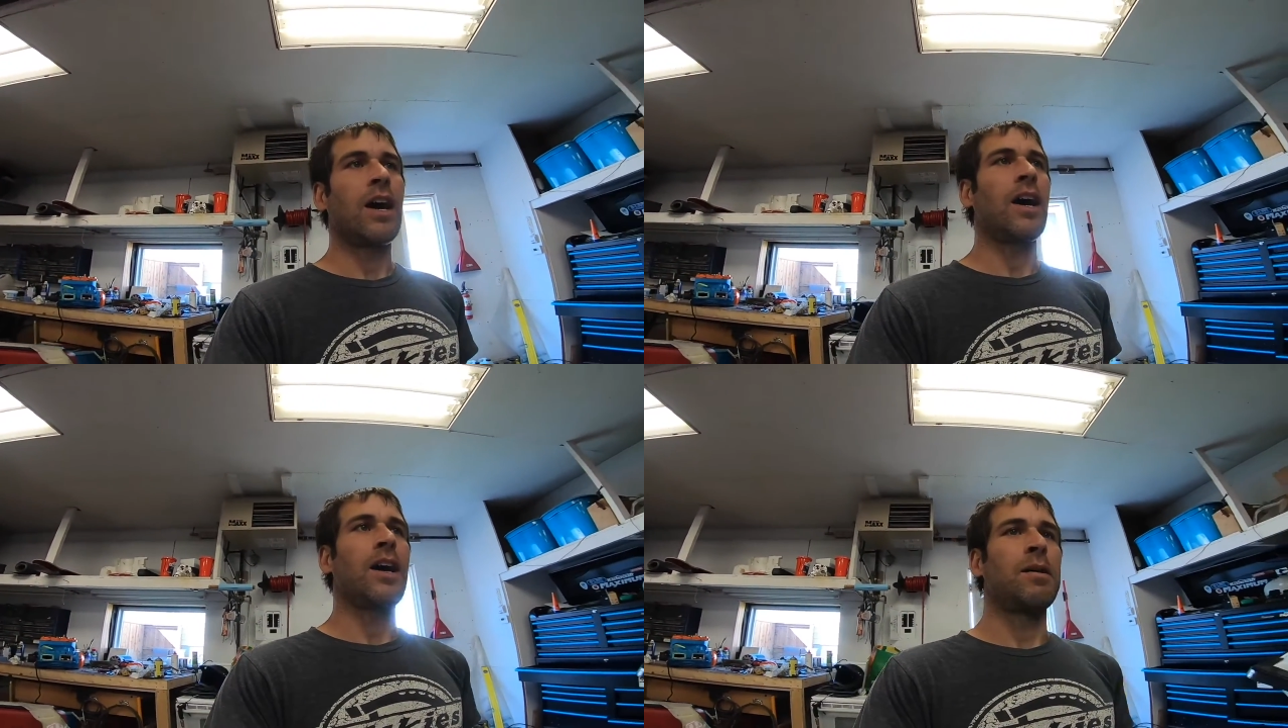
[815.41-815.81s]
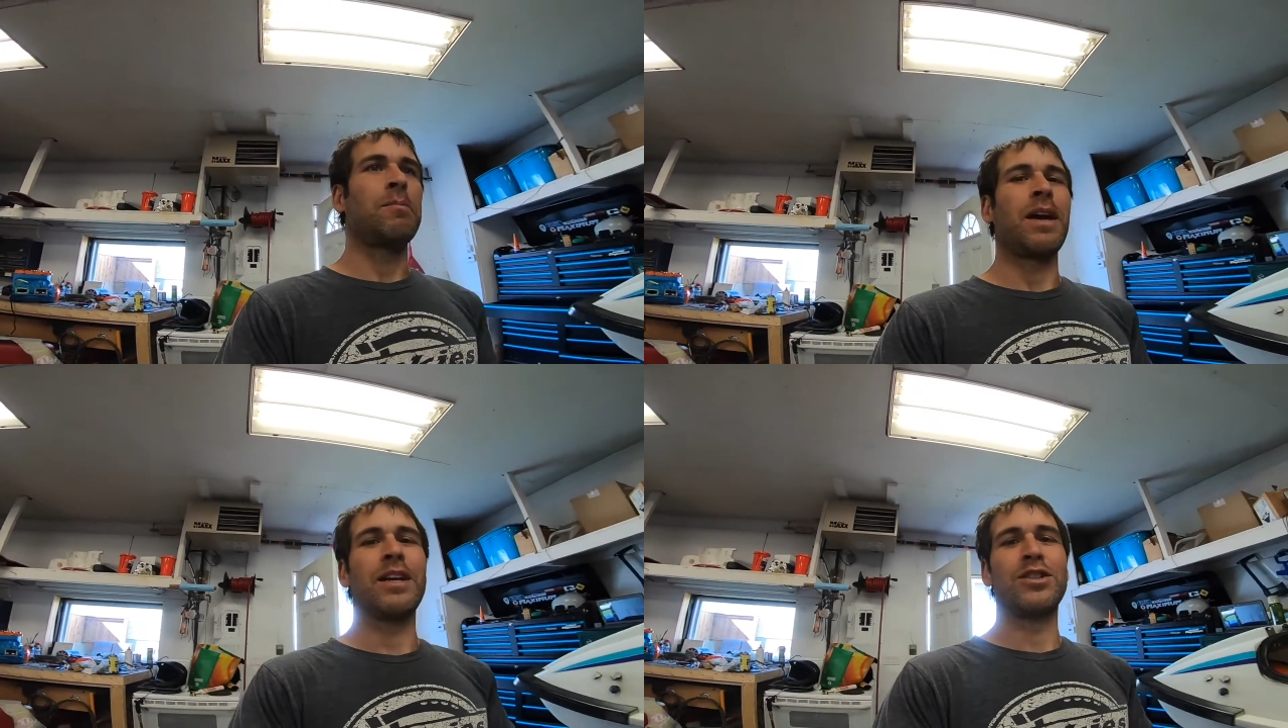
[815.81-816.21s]
I
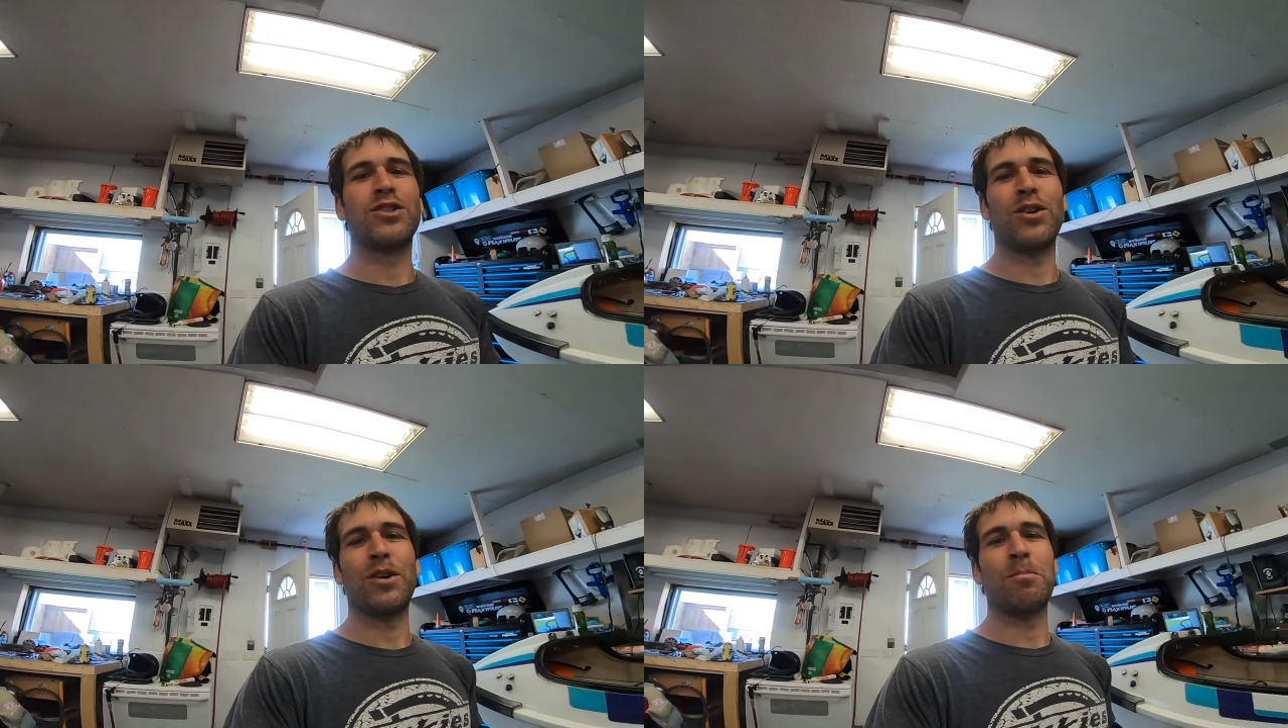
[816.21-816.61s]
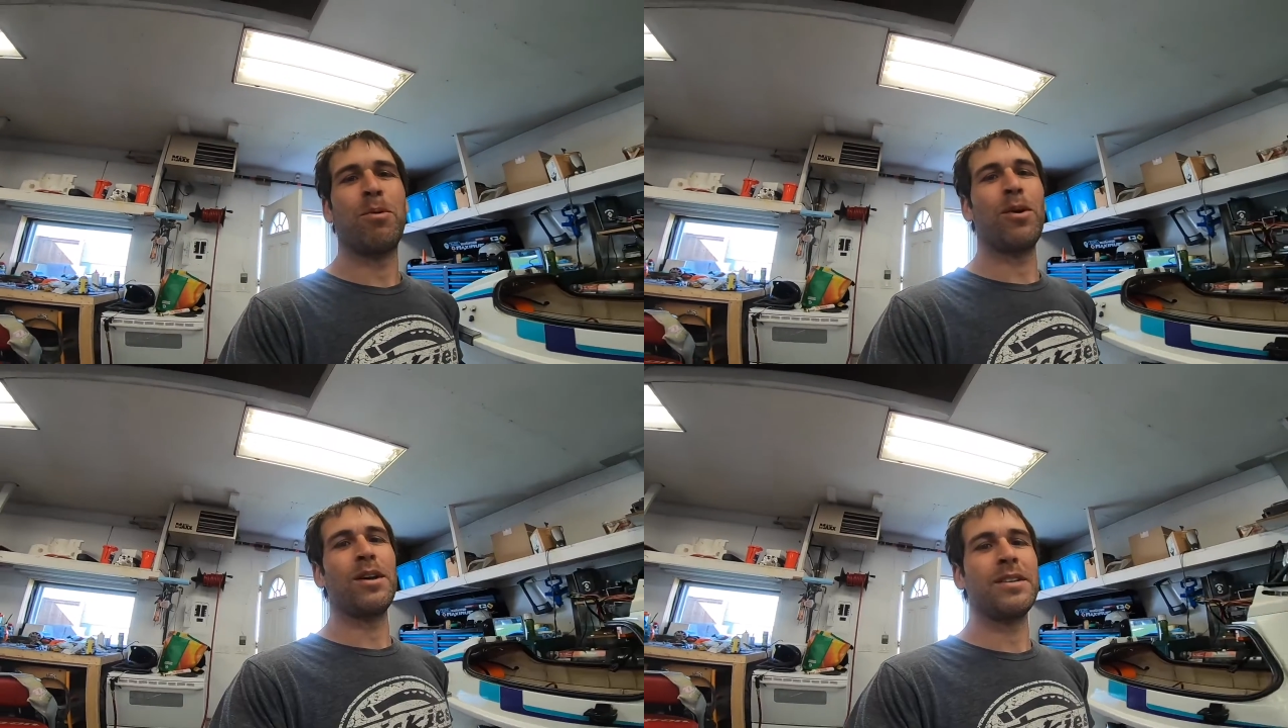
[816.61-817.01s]
made sure to
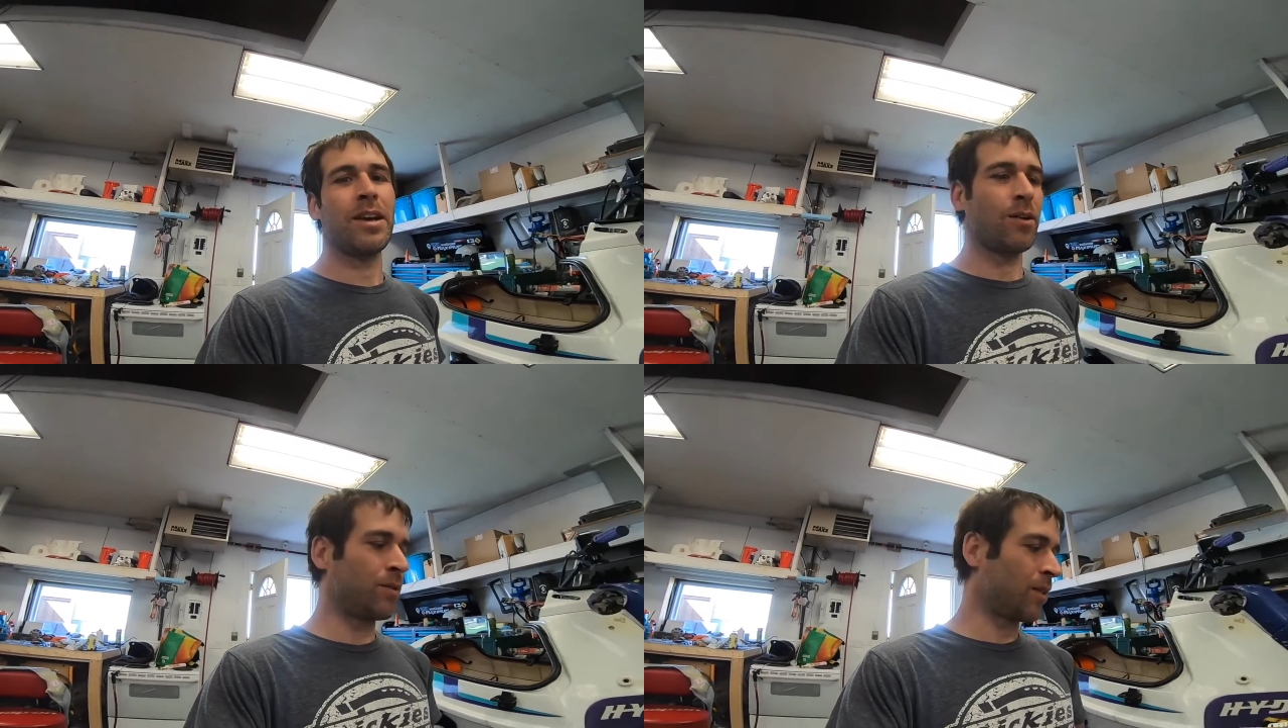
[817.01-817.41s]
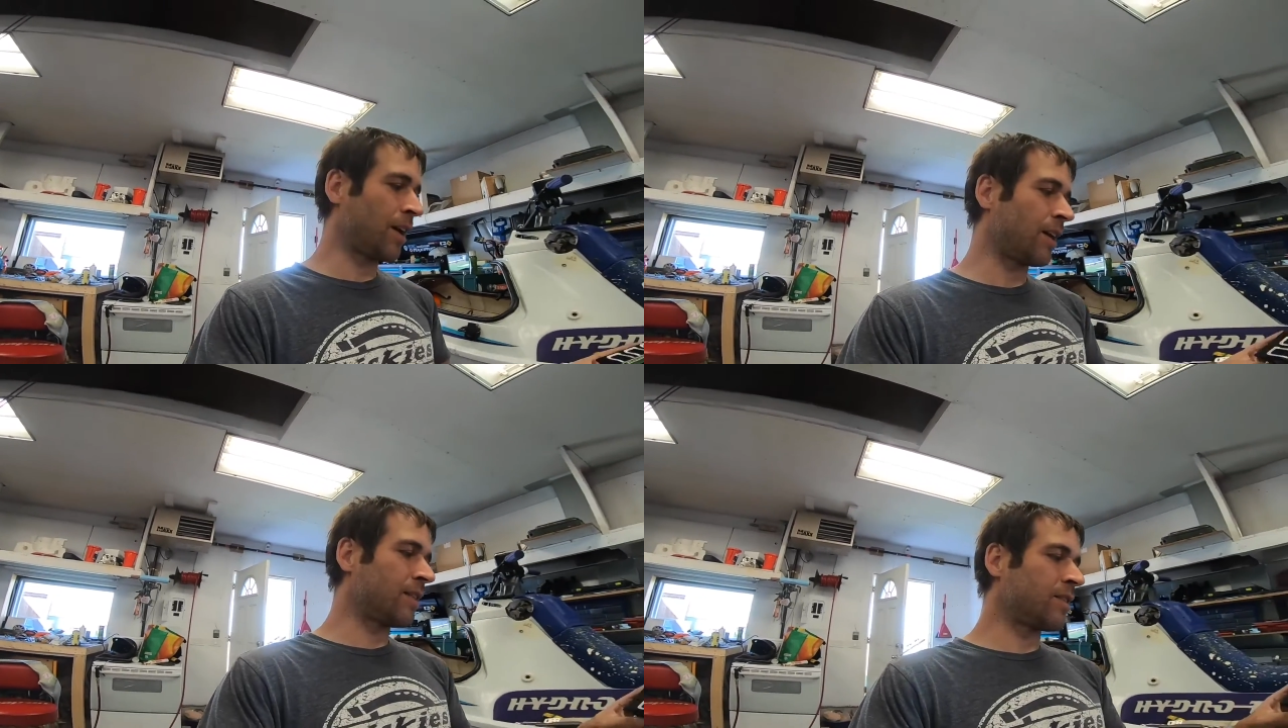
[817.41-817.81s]
point out
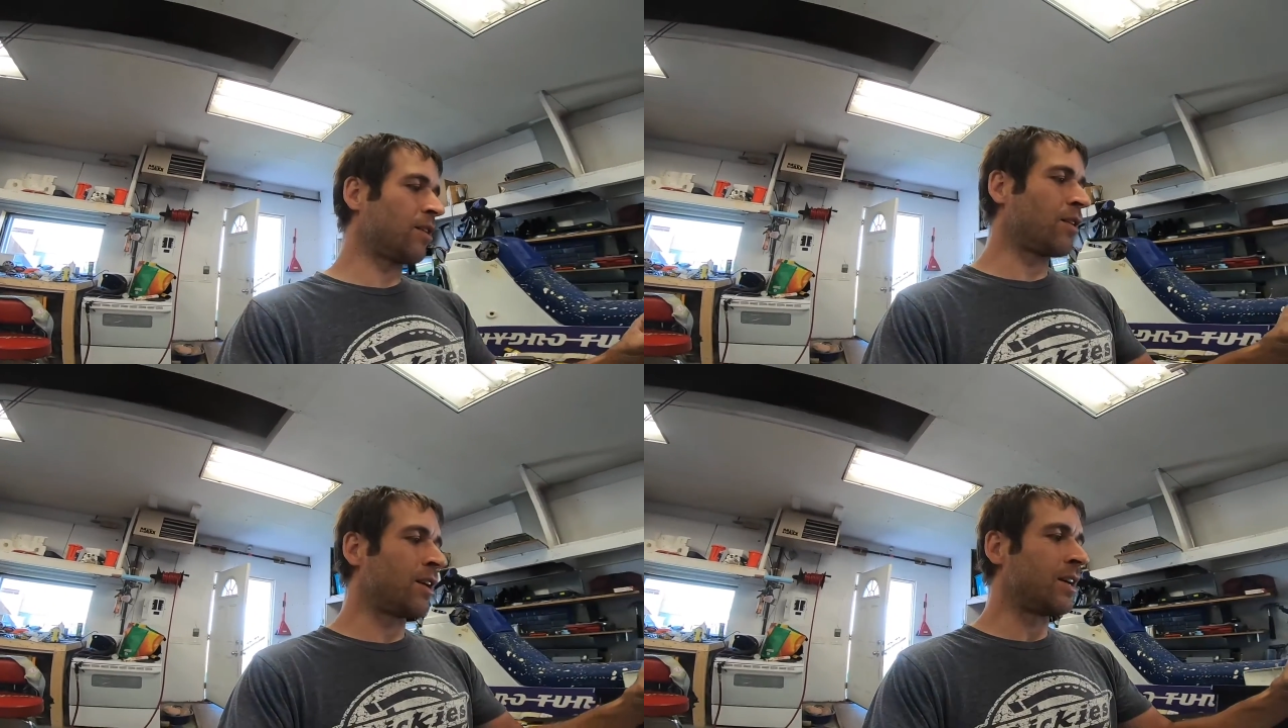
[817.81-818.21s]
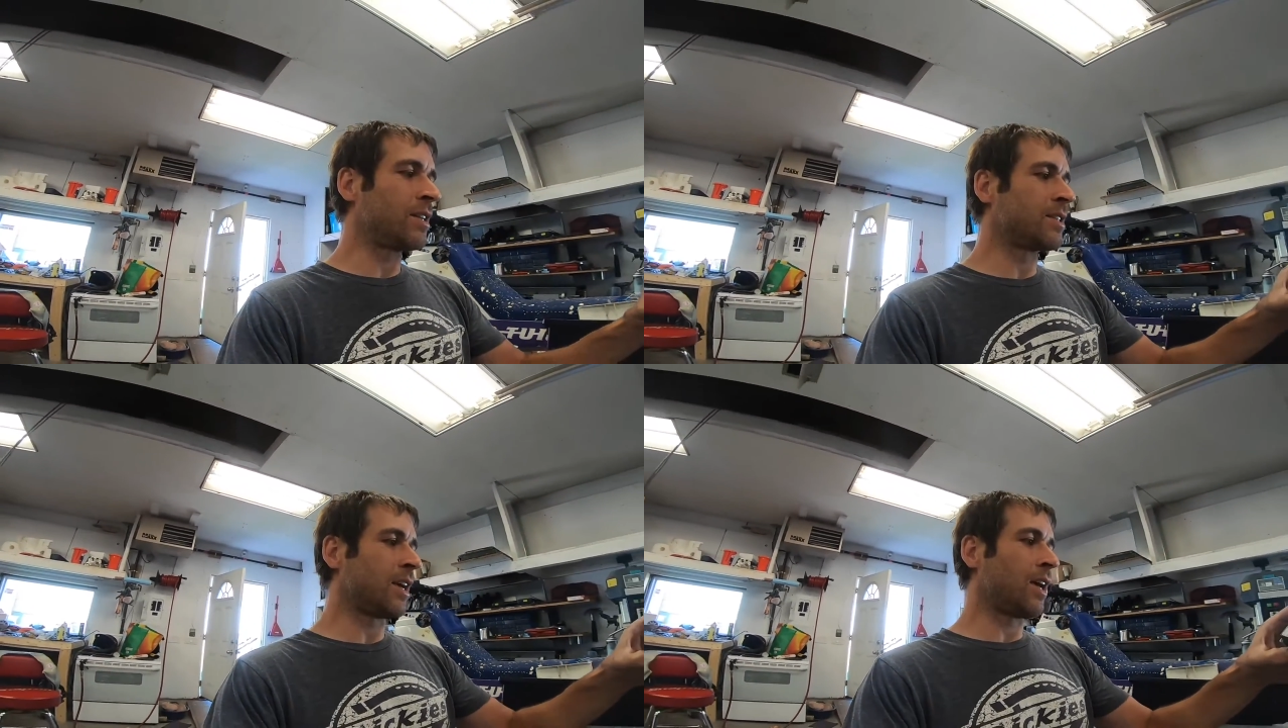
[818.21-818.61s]
that there
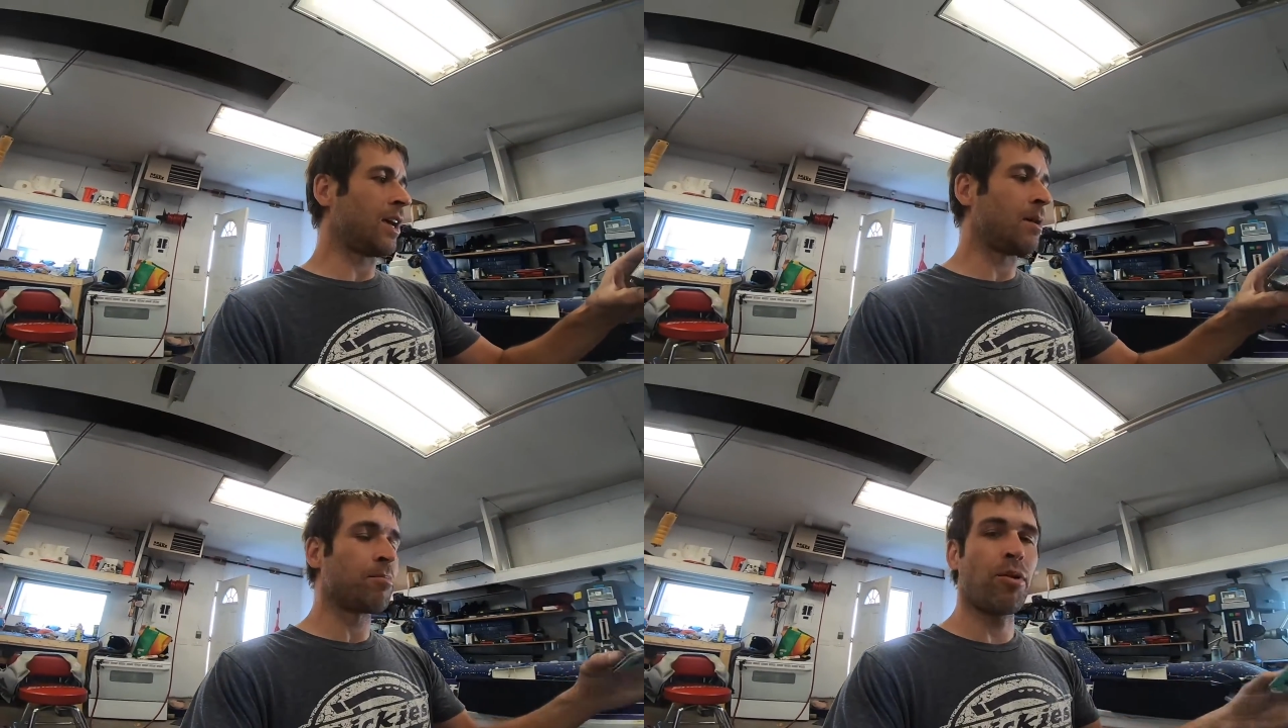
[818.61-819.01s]
is a